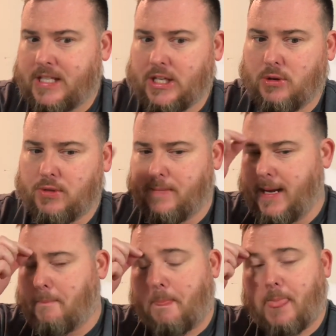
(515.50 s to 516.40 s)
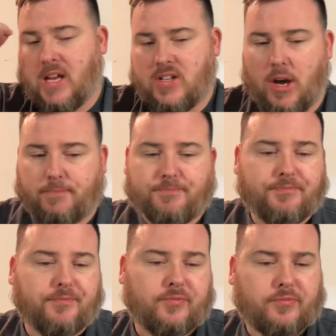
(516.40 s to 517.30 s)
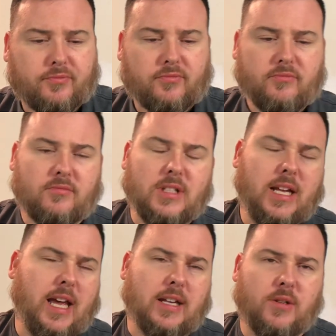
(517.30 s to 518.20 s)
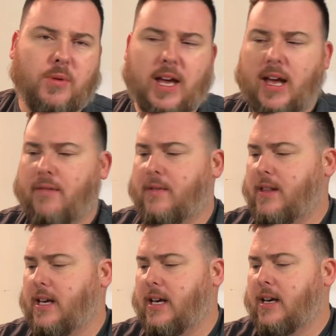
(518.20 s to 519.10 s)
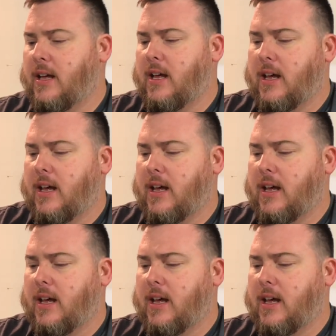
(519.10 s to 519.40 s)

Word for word: Excuse me. So, yeah, so we have the